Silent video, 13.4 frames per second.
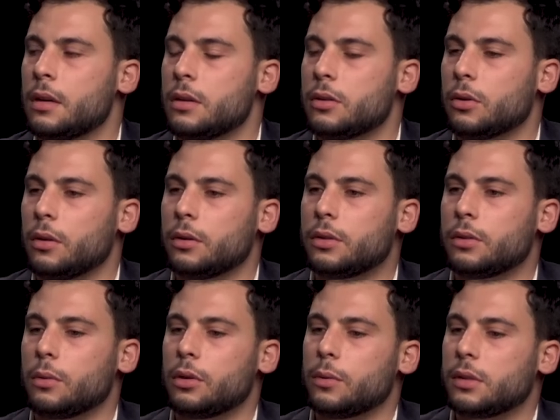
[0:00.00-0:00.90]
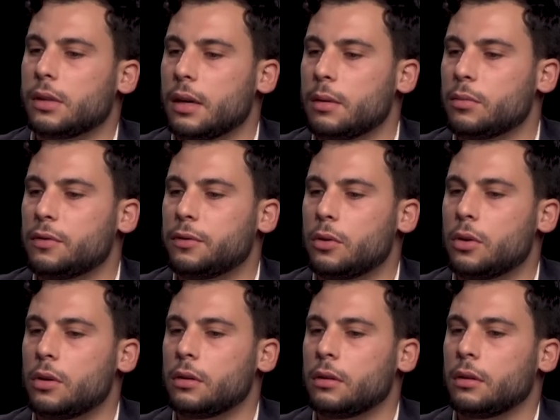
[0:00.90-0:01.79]
So on to what you were saying
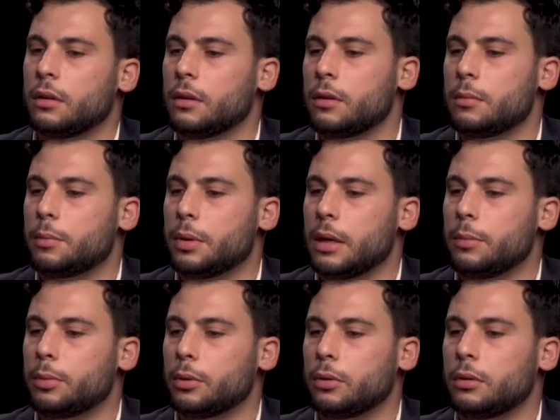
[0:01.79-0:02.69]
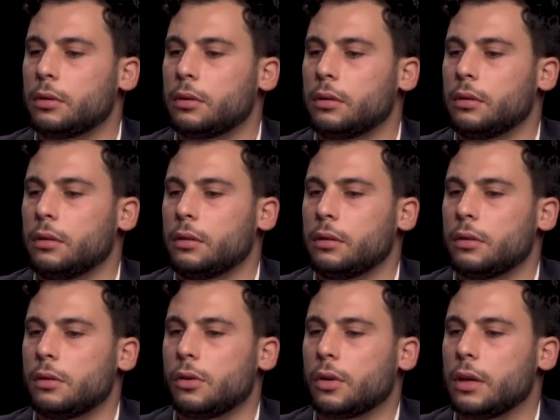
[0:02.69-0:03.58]
before, people
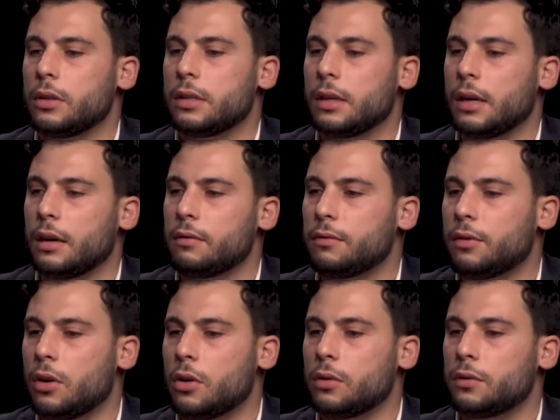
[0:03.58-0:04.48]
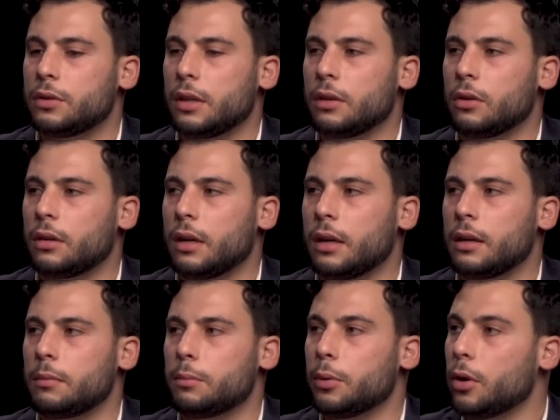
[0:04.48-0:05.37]
looking to get involved and not
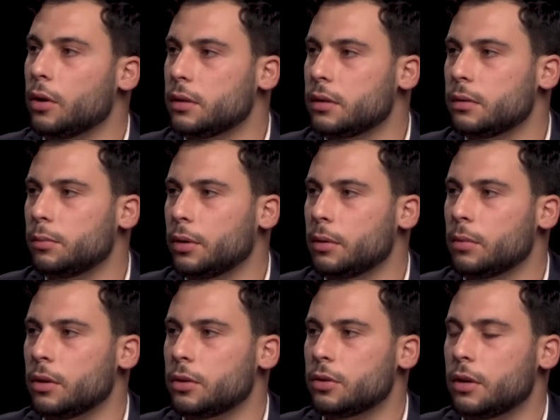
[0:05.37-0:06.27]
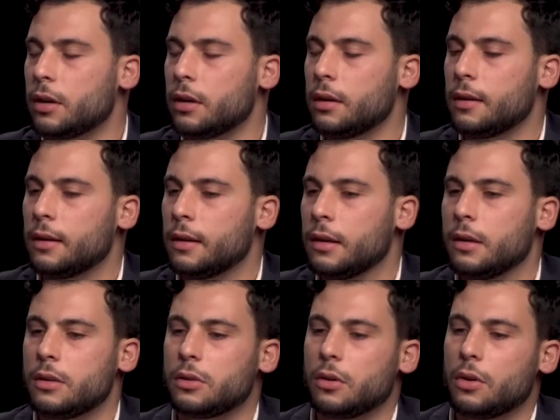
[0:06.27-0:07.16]
getting burnt, pretty much, right?
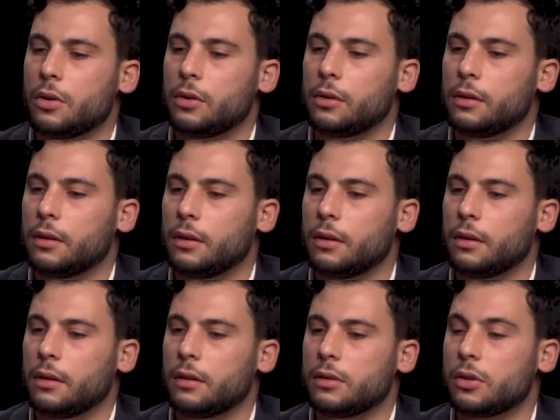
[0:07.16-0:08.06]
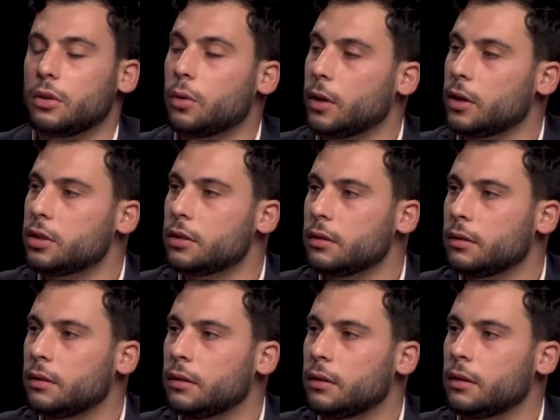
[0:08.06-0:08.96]
So it's a good question.
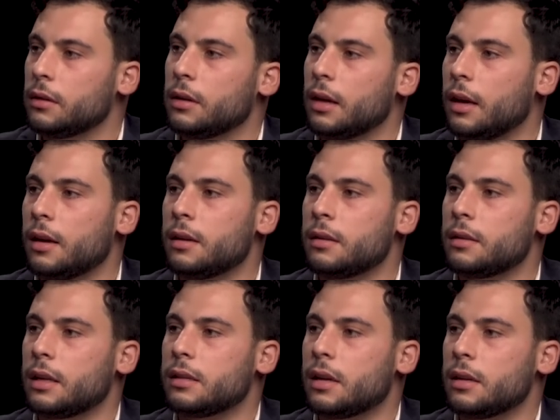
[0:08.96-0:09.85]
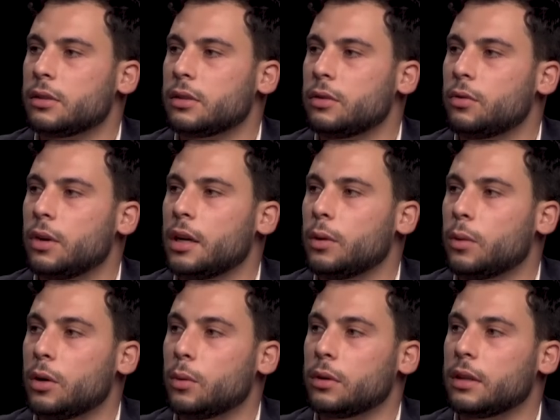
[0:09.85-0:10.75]
And that ties in really
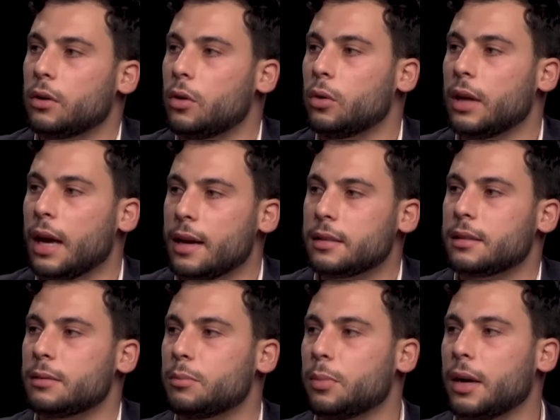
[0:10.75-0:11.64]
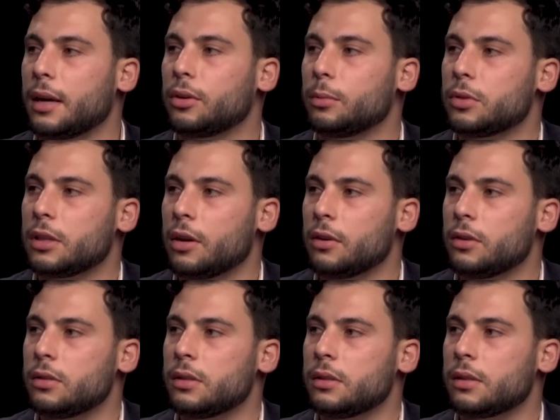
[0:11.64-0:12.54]
well with the whole asset-backed
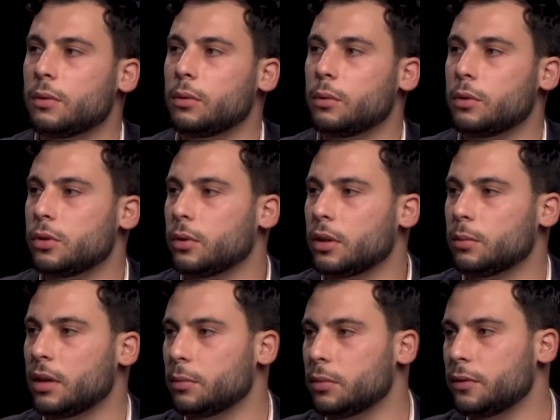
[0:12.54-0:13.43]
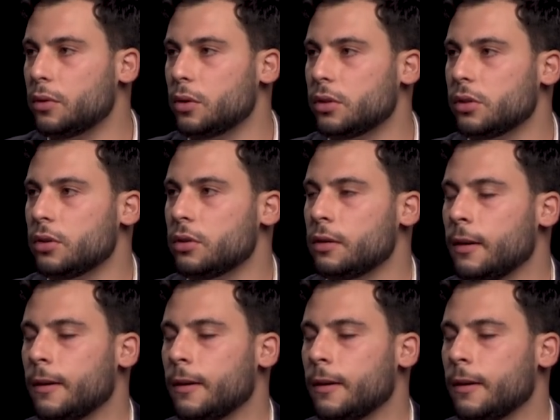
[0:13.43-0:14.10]
cryptocurrencies that we were talking about before too.